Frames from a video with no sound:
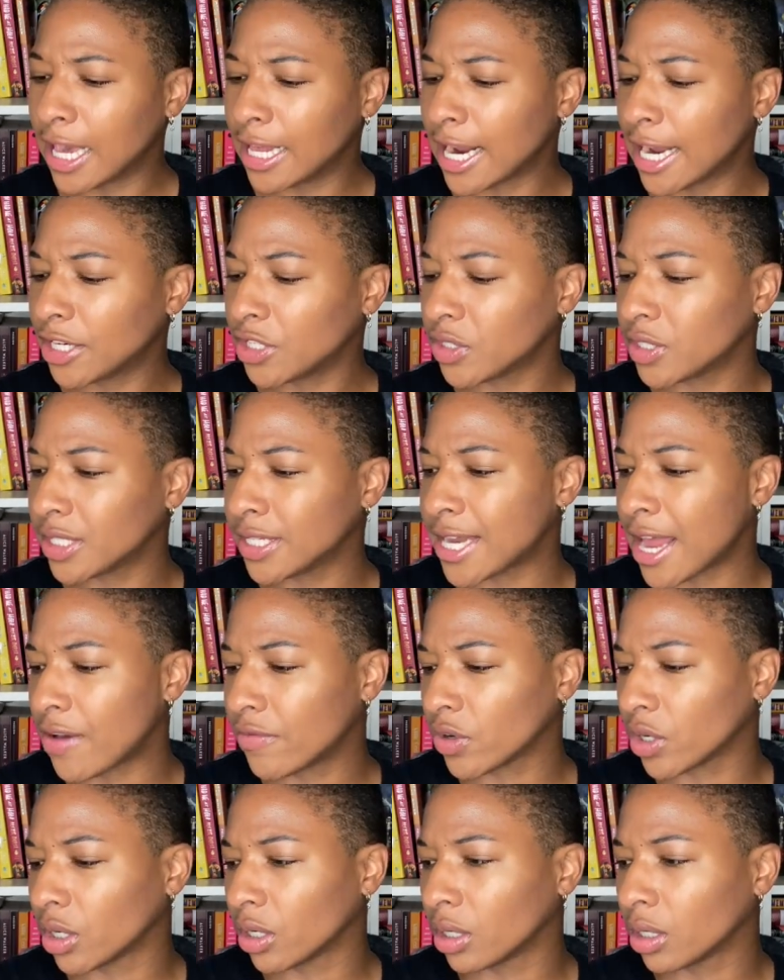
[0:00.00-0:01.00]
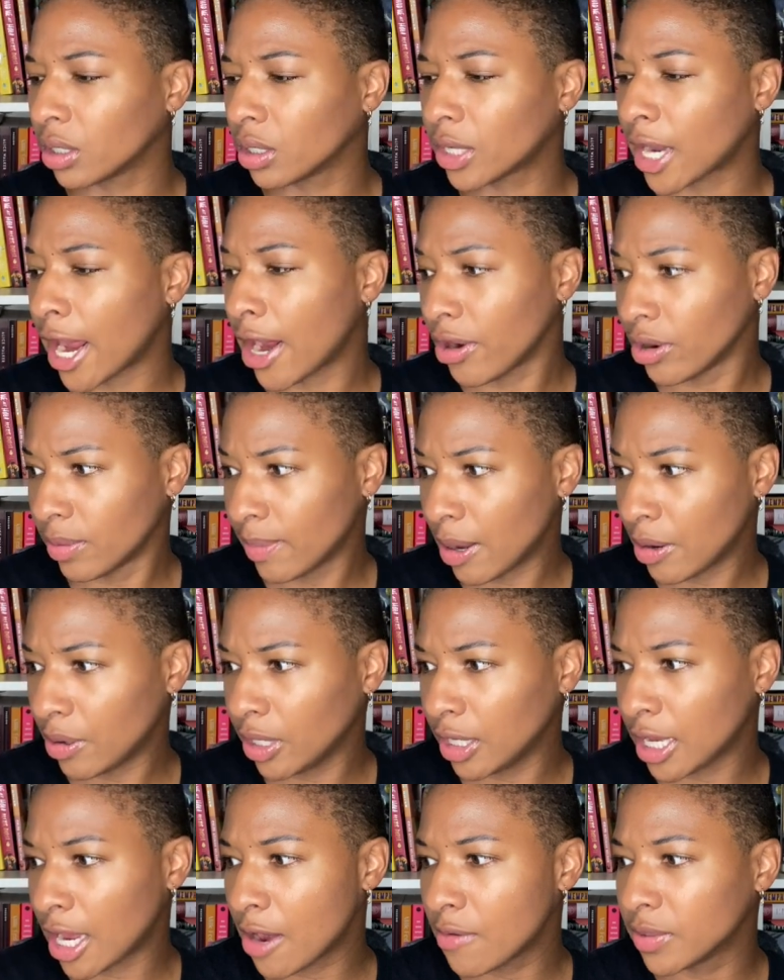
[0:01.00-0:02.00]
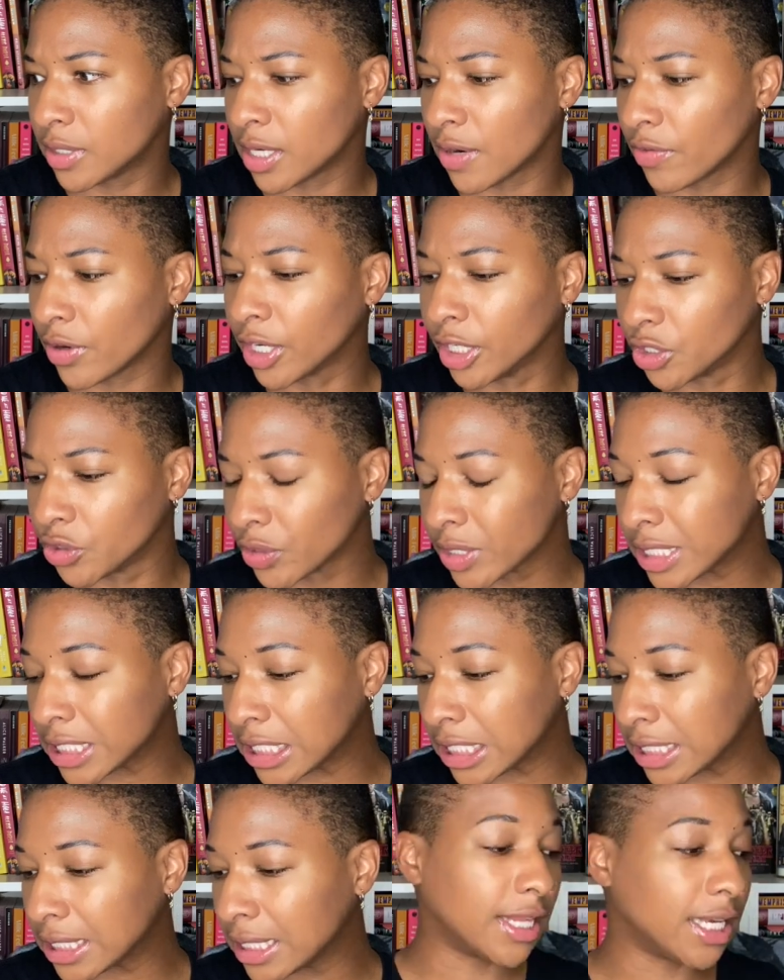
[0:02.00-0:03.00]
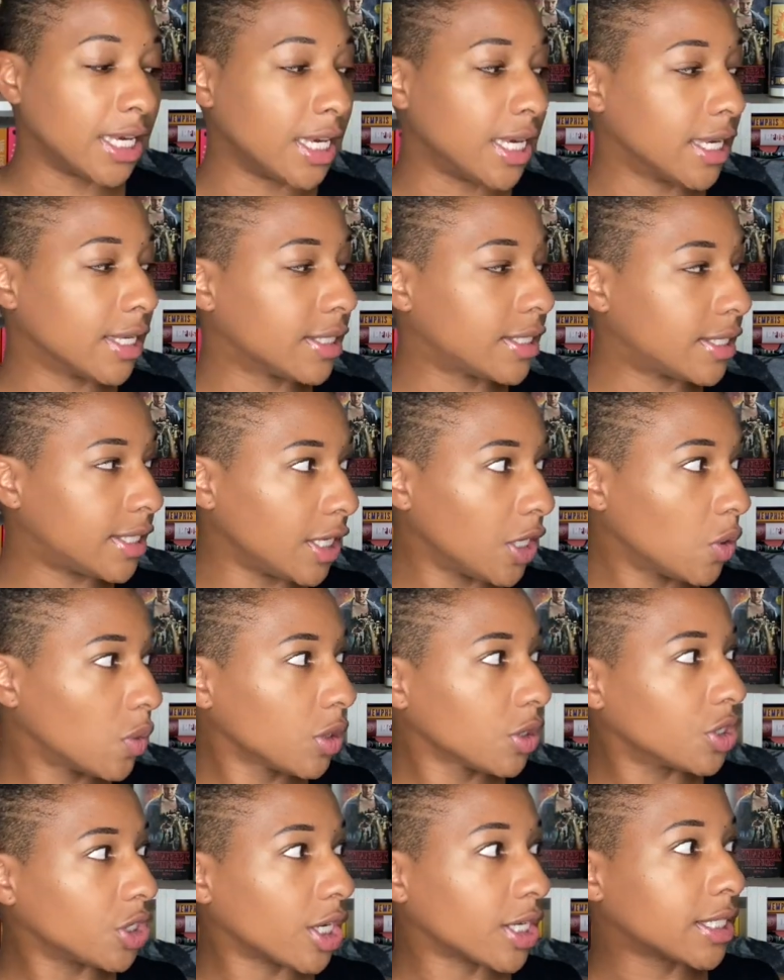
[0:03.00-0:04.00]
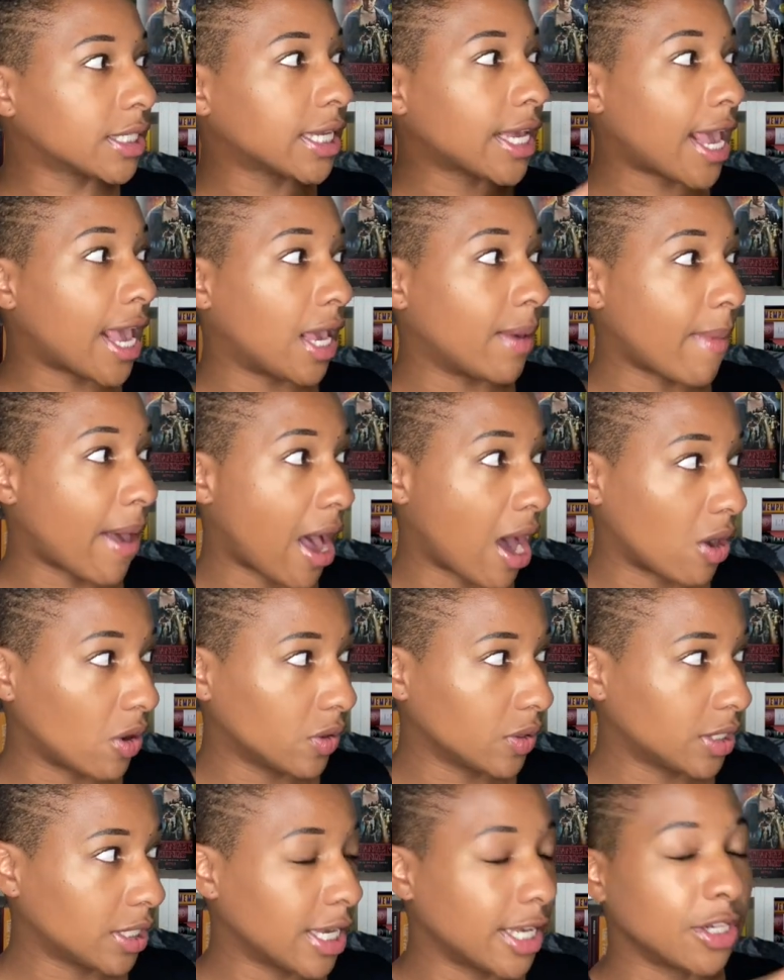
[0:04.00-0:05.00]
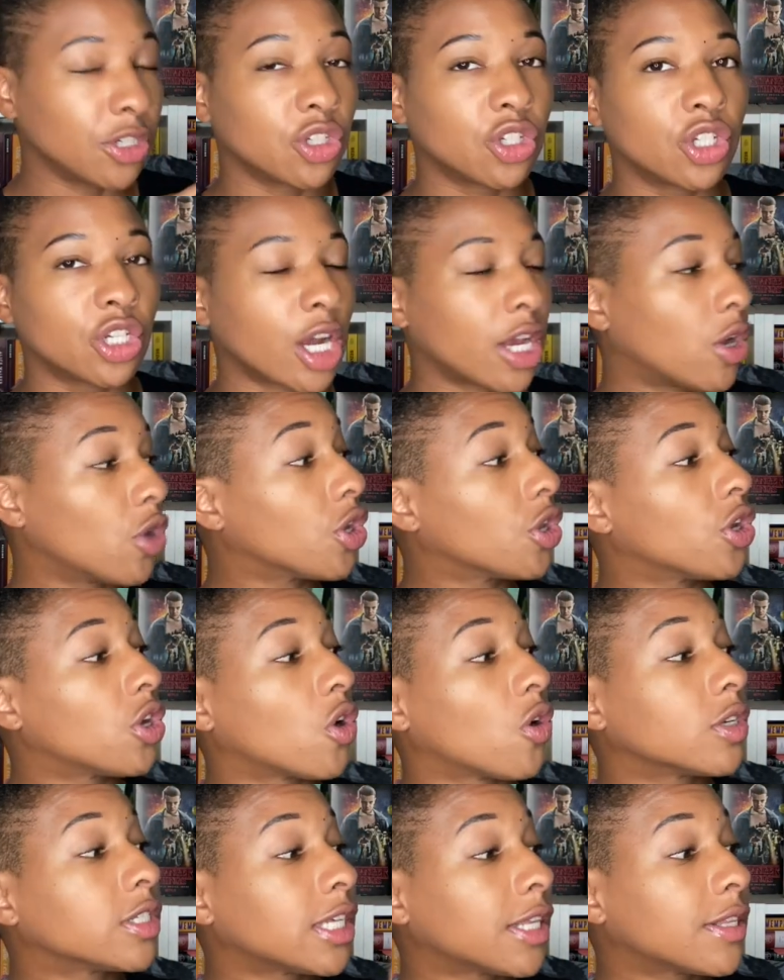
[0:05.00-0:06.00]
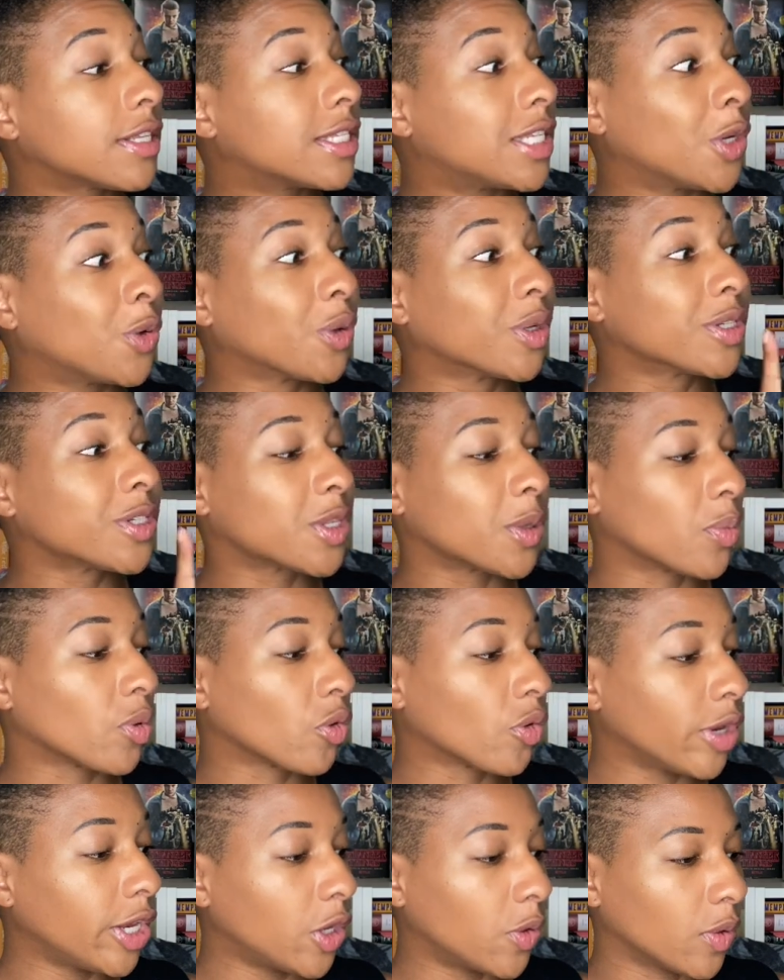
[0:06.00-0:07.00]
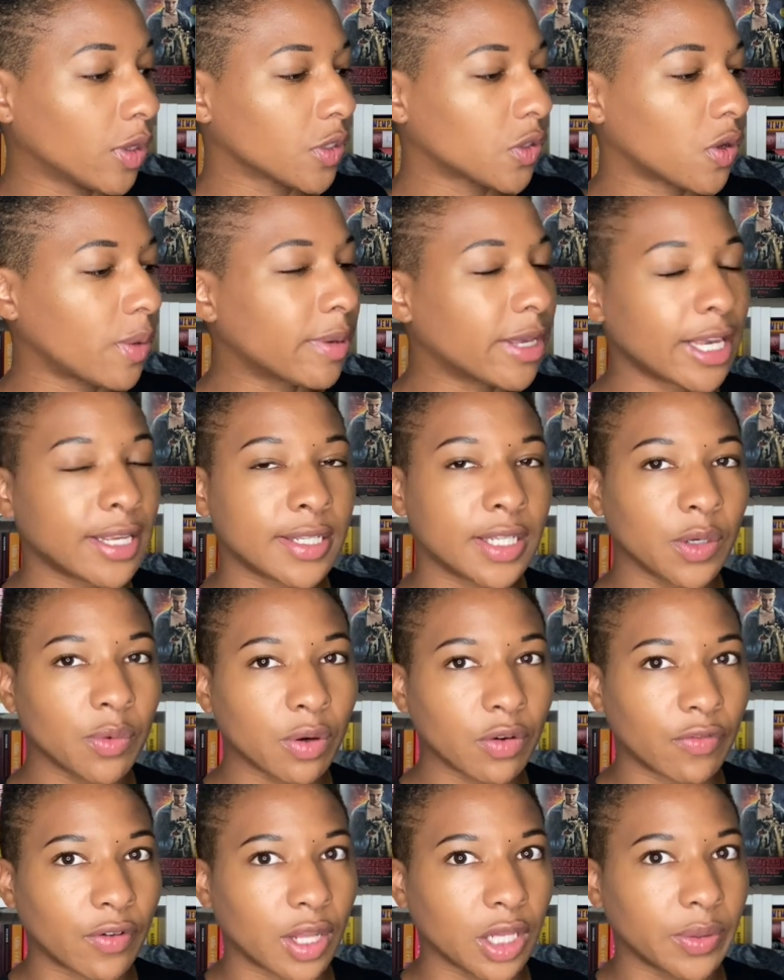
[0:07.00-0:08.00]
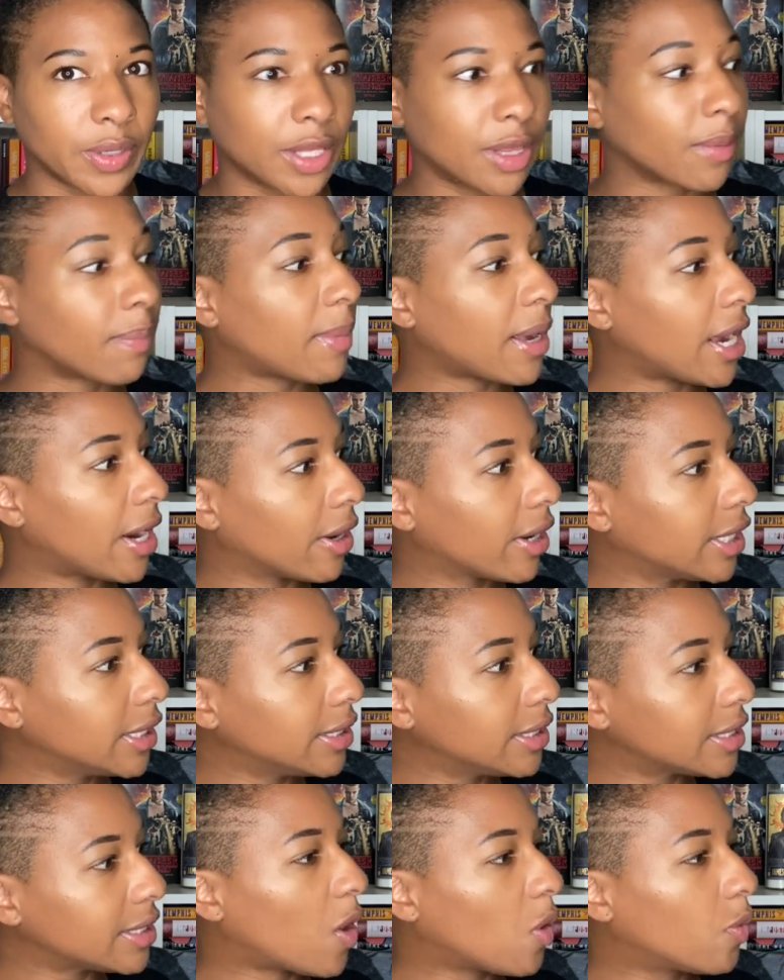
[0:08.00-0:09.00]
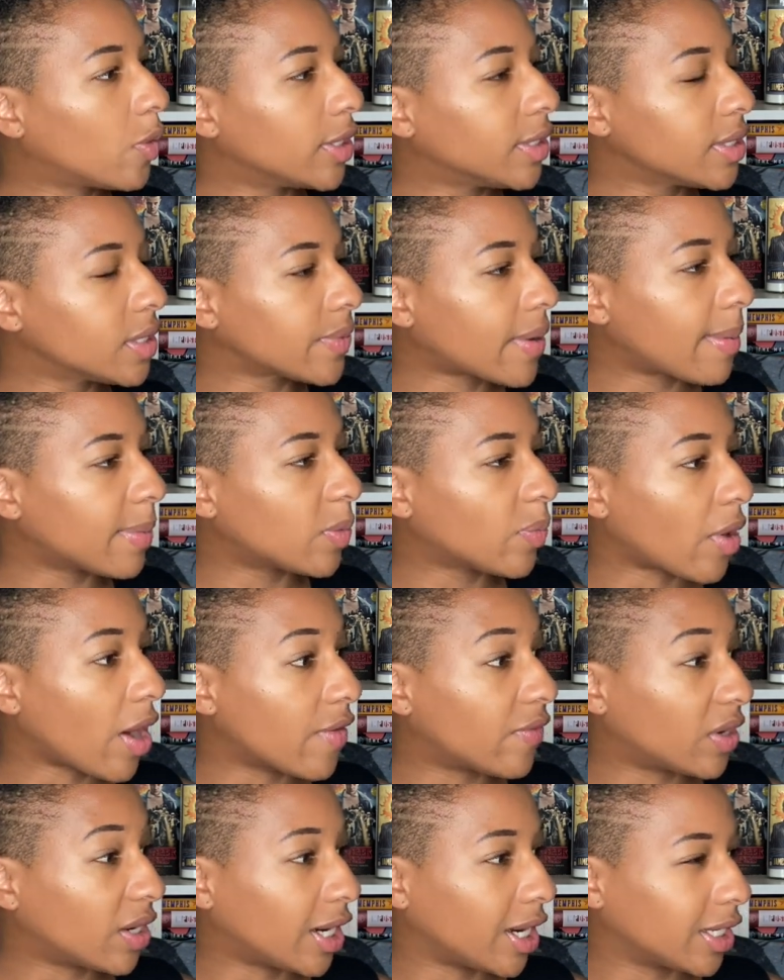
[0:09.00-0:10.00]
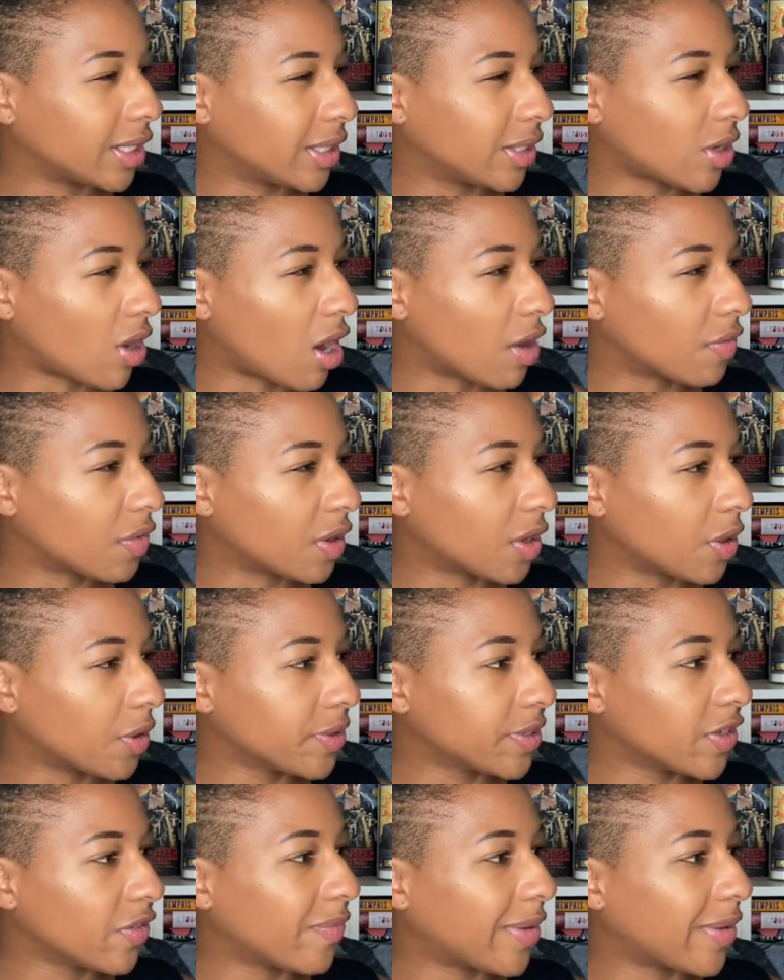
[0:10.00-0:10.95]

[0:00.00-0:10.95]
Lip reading: and I just never cared about it. I was never interested. The sequel just came out. It's not the sequel, it's the prequel. So I'm guessing we're following the parents. A windswept private island off the coast of